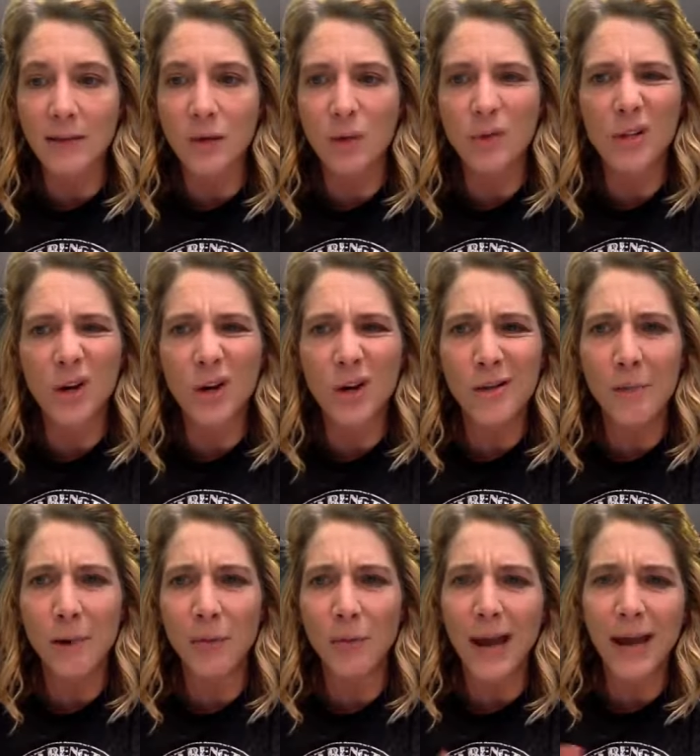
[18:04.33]
So sorry
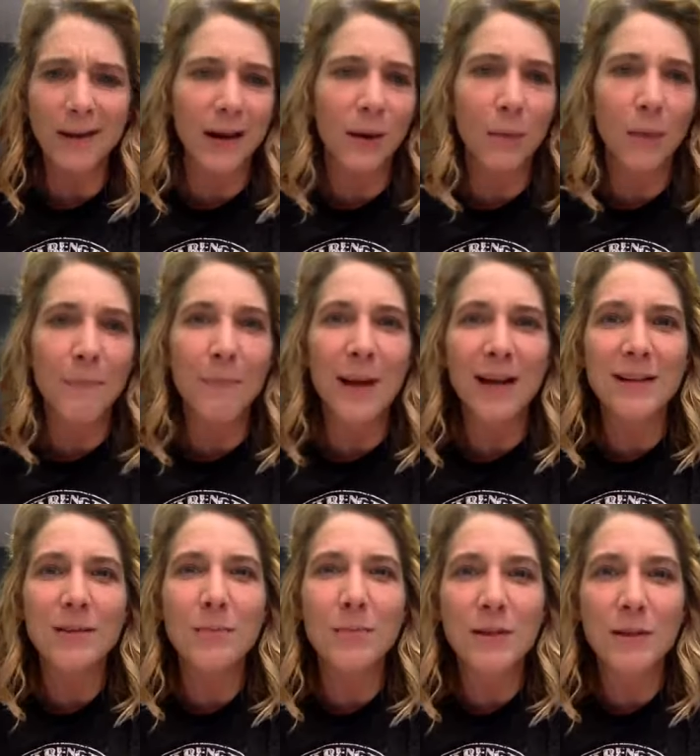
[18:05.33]
about that. I went back
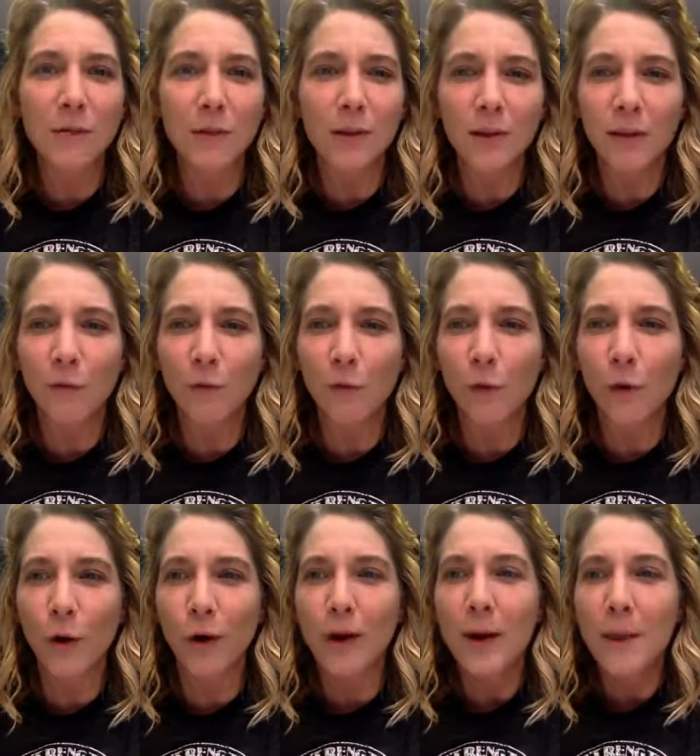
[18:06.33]
specifically
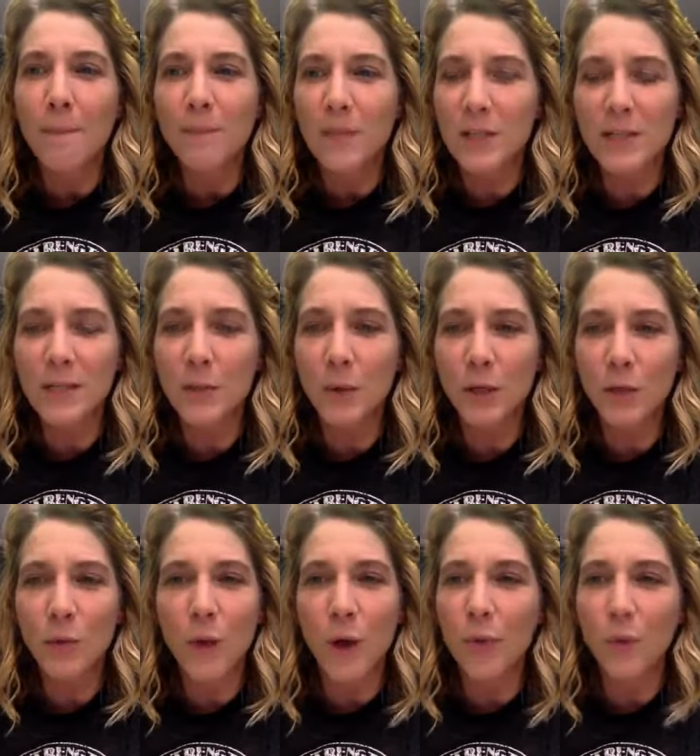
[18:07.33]
for to see what
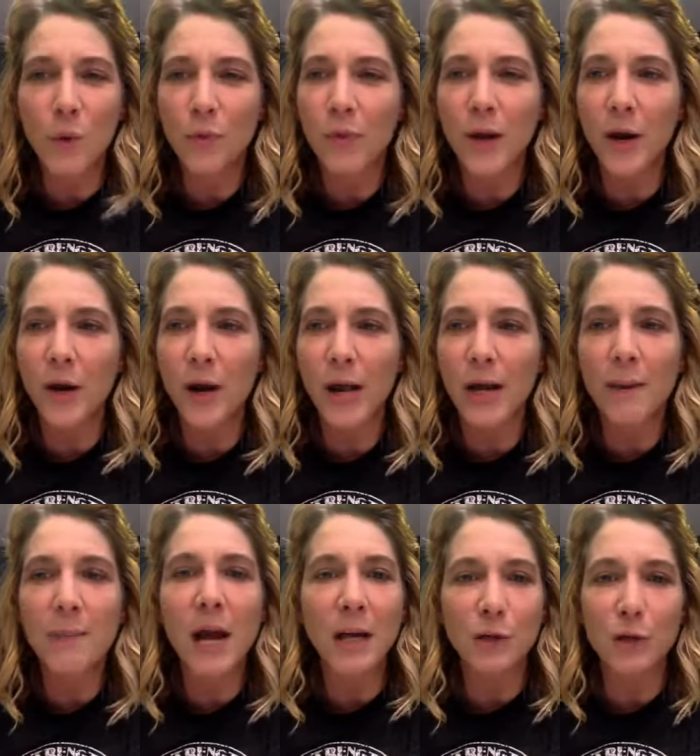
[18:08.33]
you all wrote there and
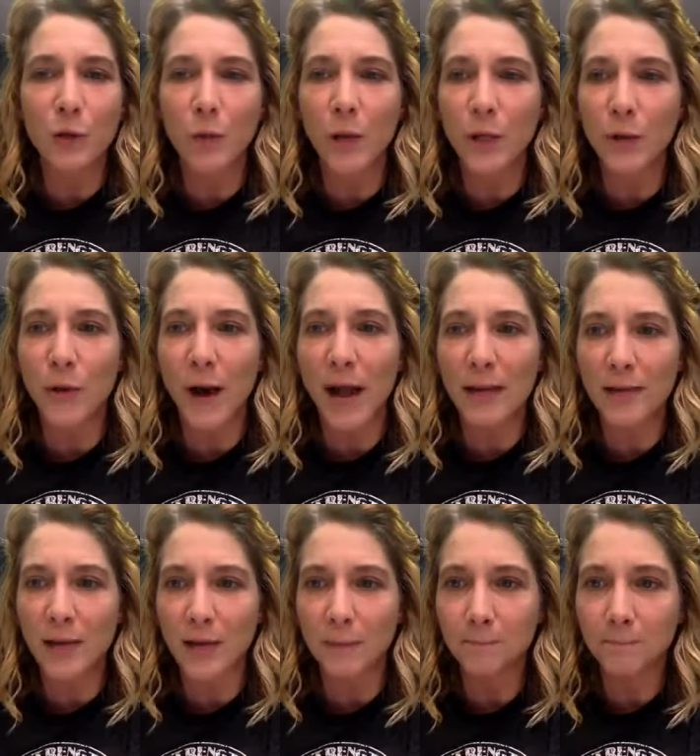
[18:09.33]
I'm not sure what you're
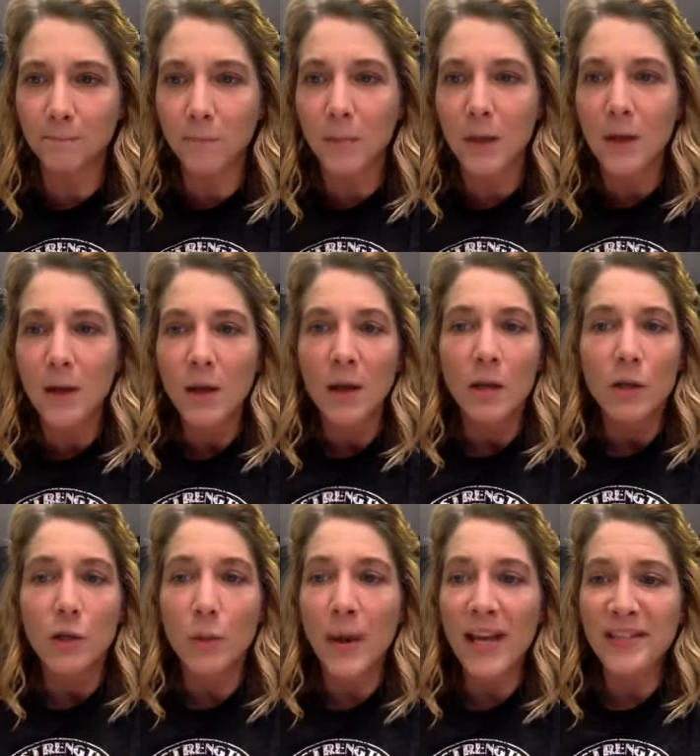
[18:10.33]
asking.
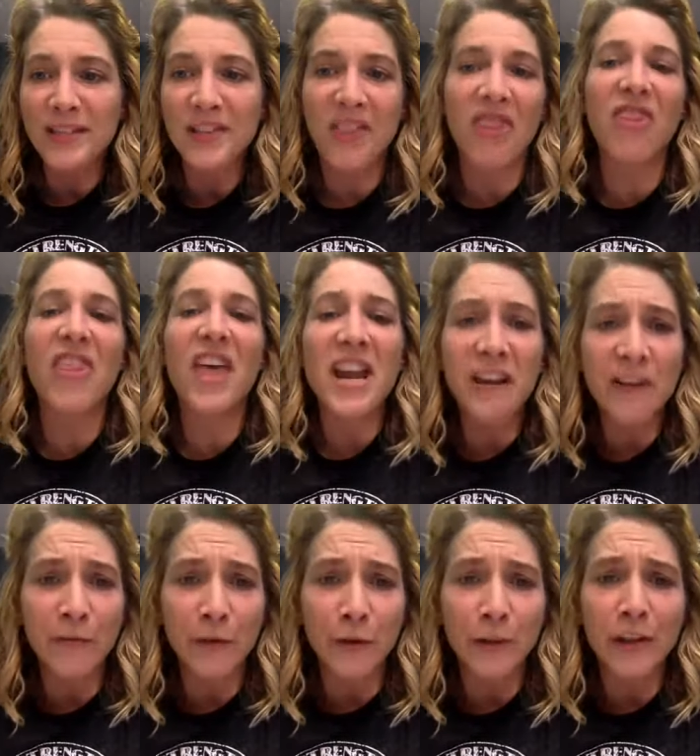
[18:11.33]
Joanne's
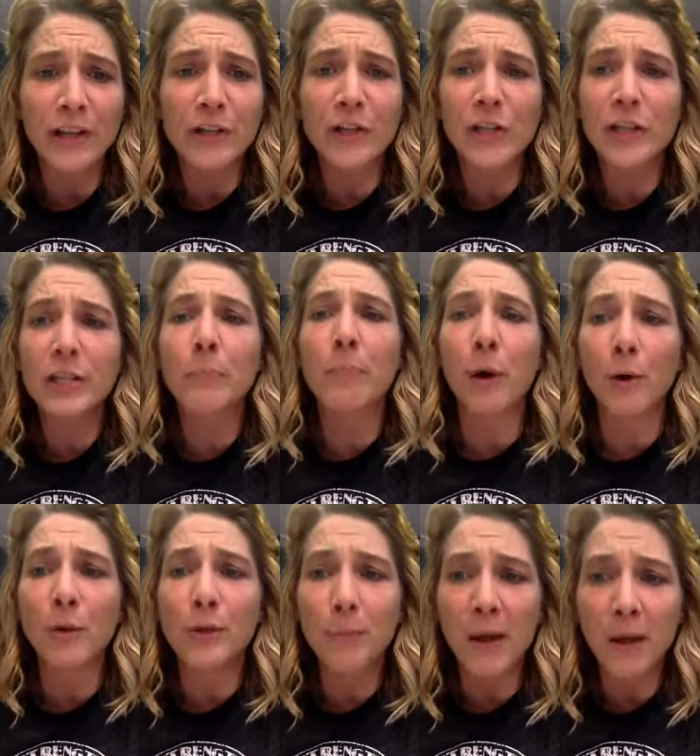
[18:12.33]
thankful that she's
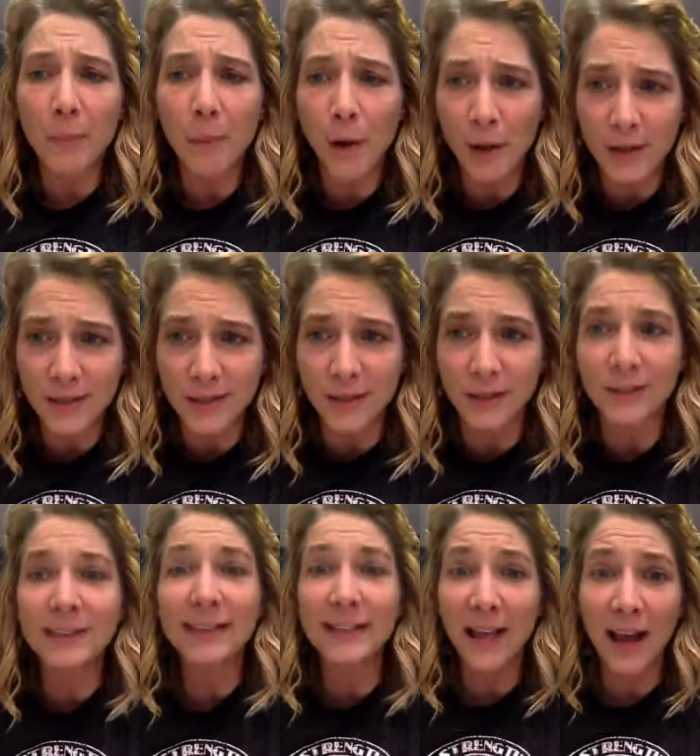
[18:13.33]

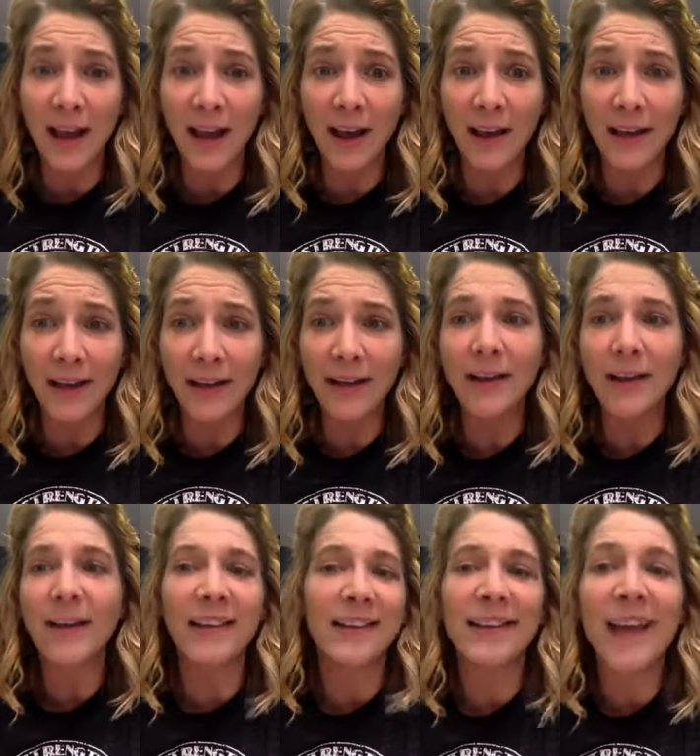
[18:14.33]
postmenopausal. Yay!
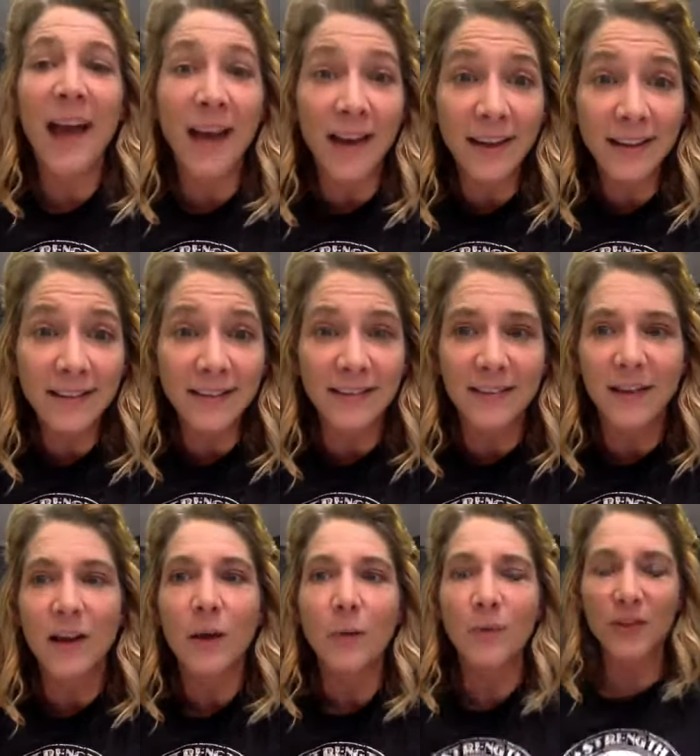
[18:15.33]
Yet,
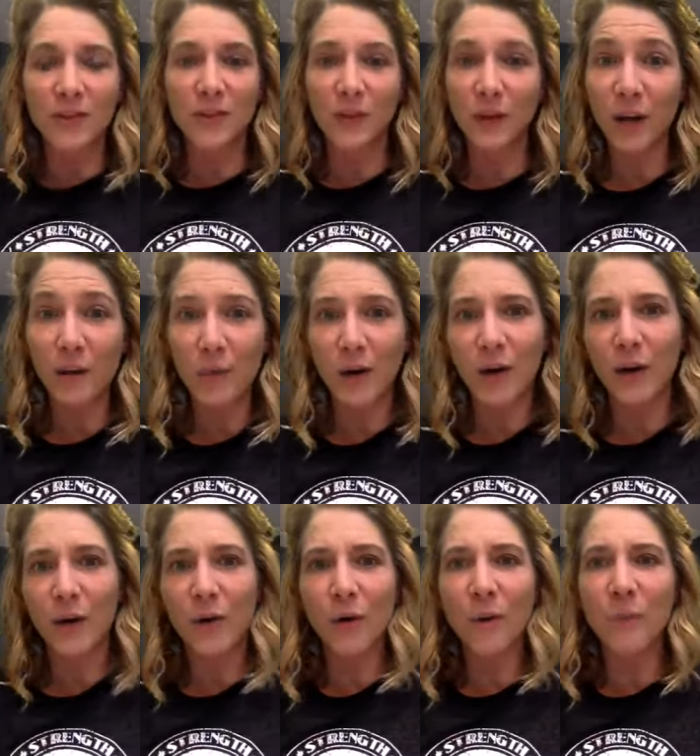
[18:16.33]
we still got to work on
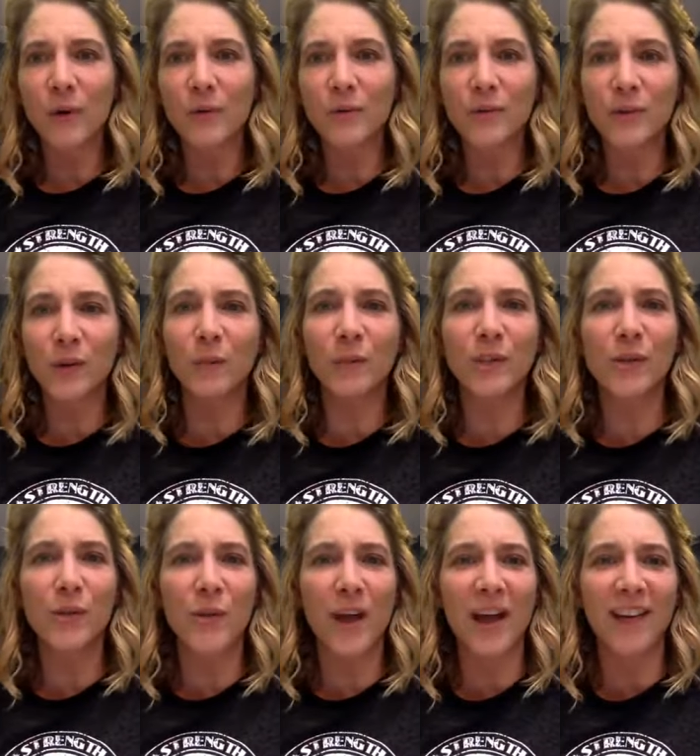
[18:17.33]
hormones, don't we,
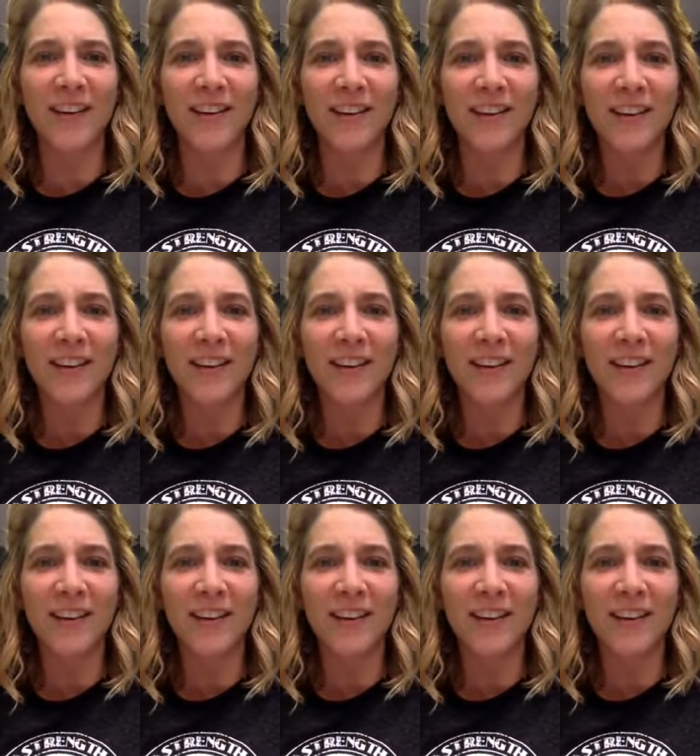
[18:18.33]
Joanne?